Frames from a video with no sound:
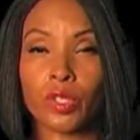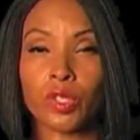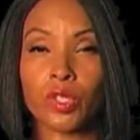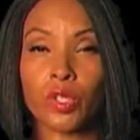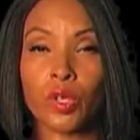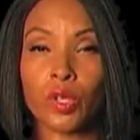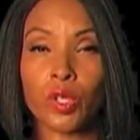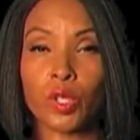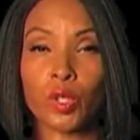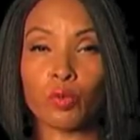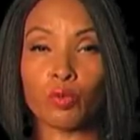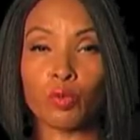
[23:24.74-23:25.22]

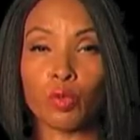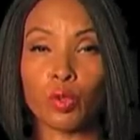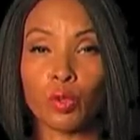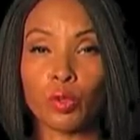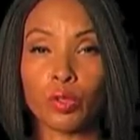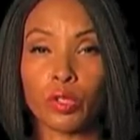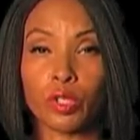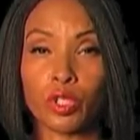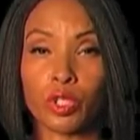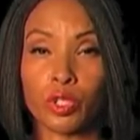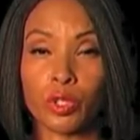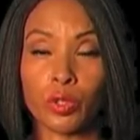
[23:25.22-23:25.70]
attorney
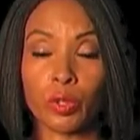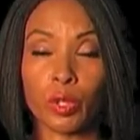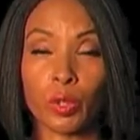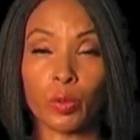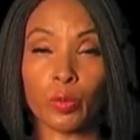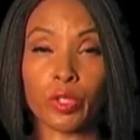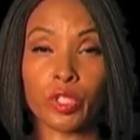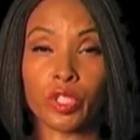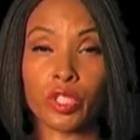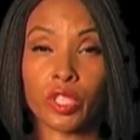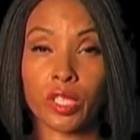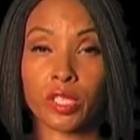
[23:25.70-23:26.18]
ruled the shooting
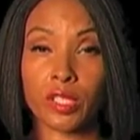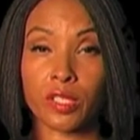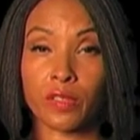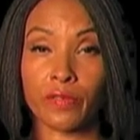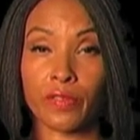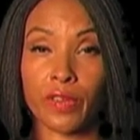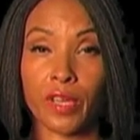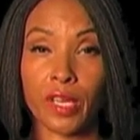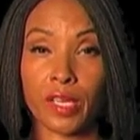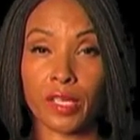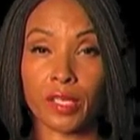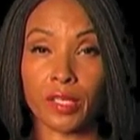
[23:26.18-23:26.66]
was
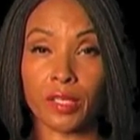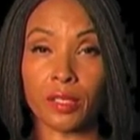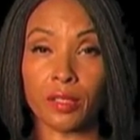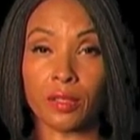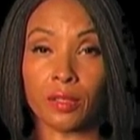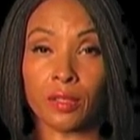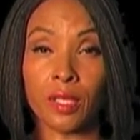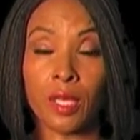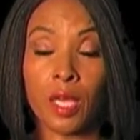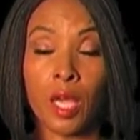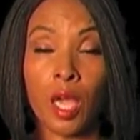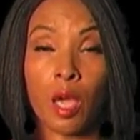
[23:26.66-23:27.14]
justified,
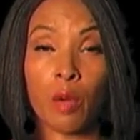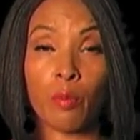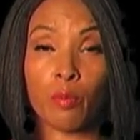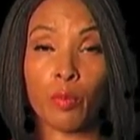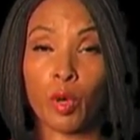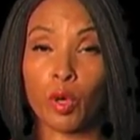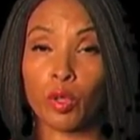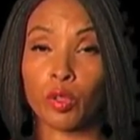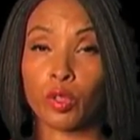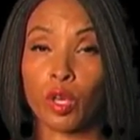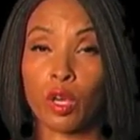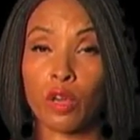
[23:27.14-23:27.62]
and
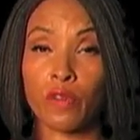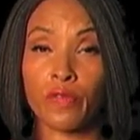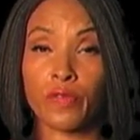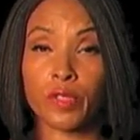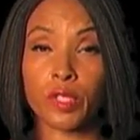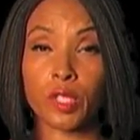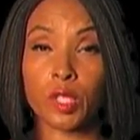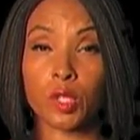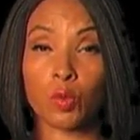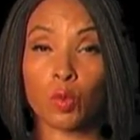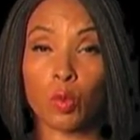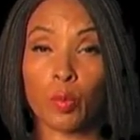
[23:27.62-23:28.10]
both
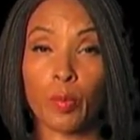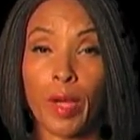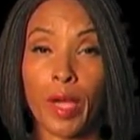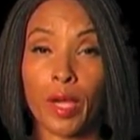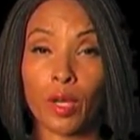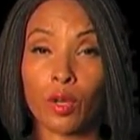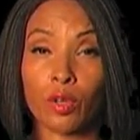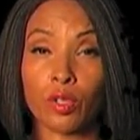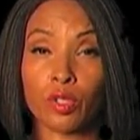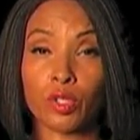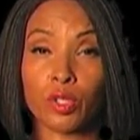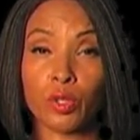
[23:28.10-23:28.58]
officers were
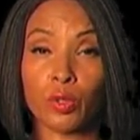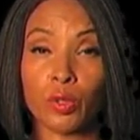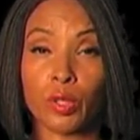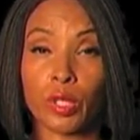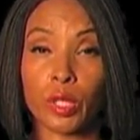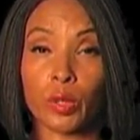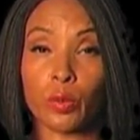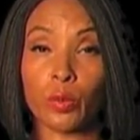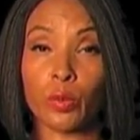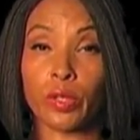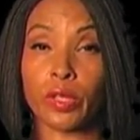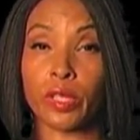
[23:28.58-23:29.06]
back on
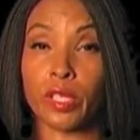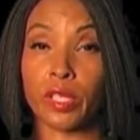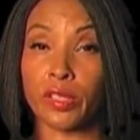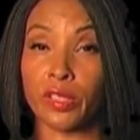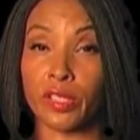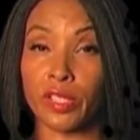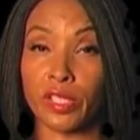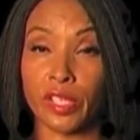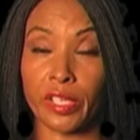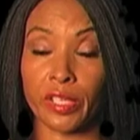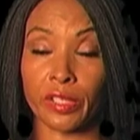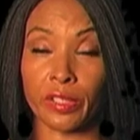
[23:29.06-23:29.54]
duty within
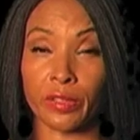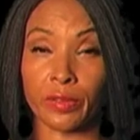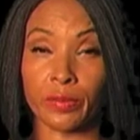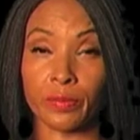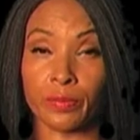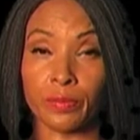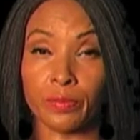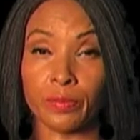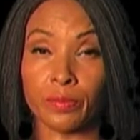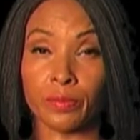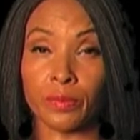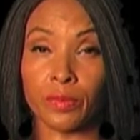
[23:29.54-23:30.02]
the year.
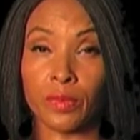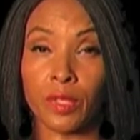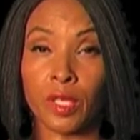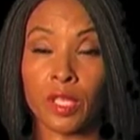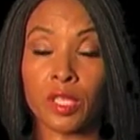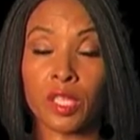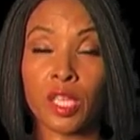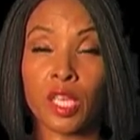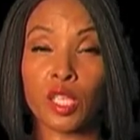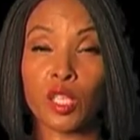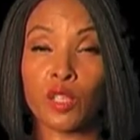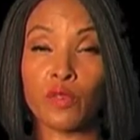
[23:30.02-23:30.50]

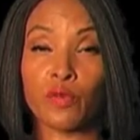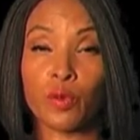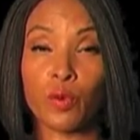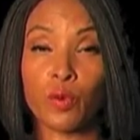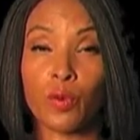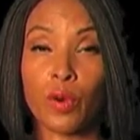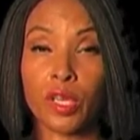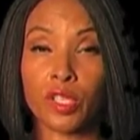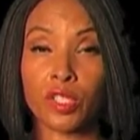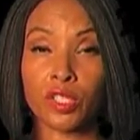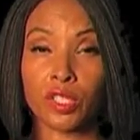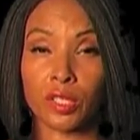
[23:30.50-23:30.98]
Thank you for
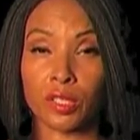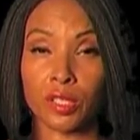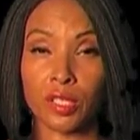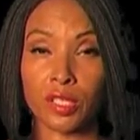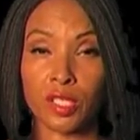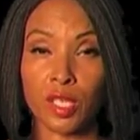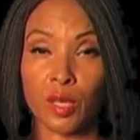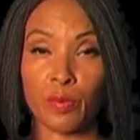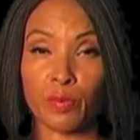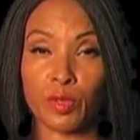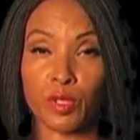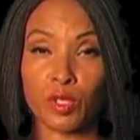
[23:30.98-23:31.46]
watching
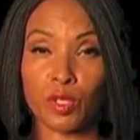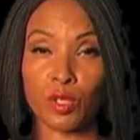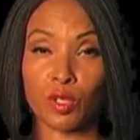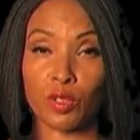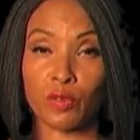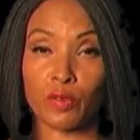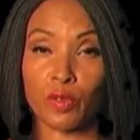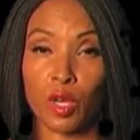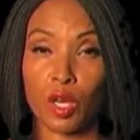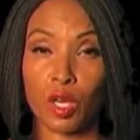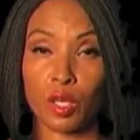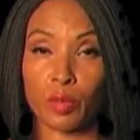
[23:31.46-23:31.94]
this episode
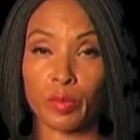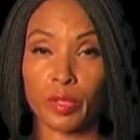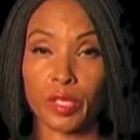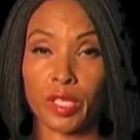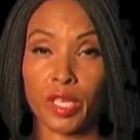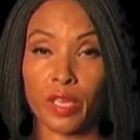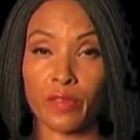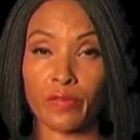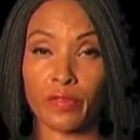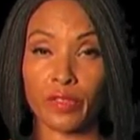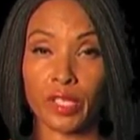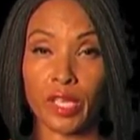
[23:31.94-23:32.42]
of Gone But
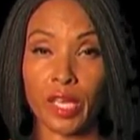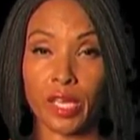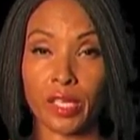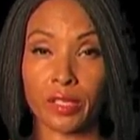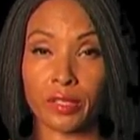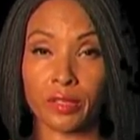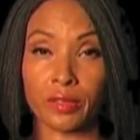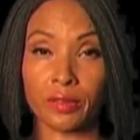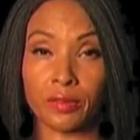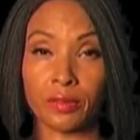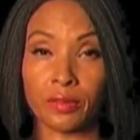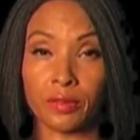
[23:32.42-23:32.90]
Not
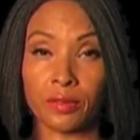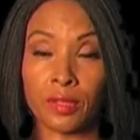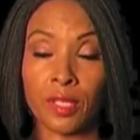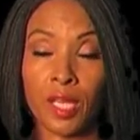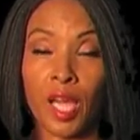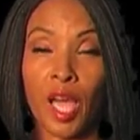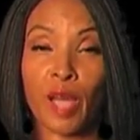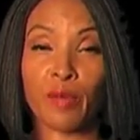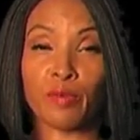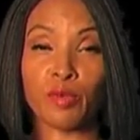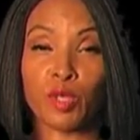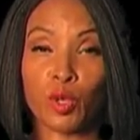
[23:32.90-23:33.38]
Forgotten.
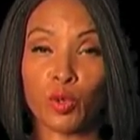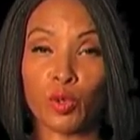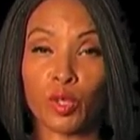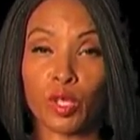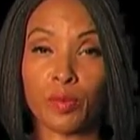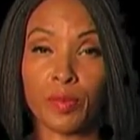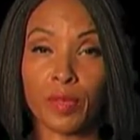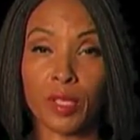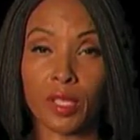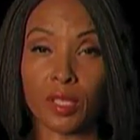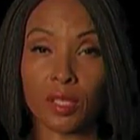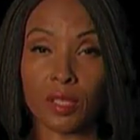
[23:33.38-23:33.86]
I'm Tony
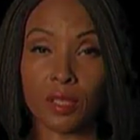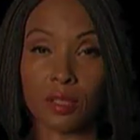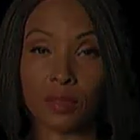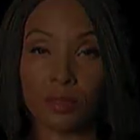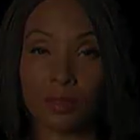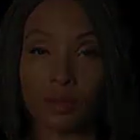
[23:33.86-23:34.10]
Mead.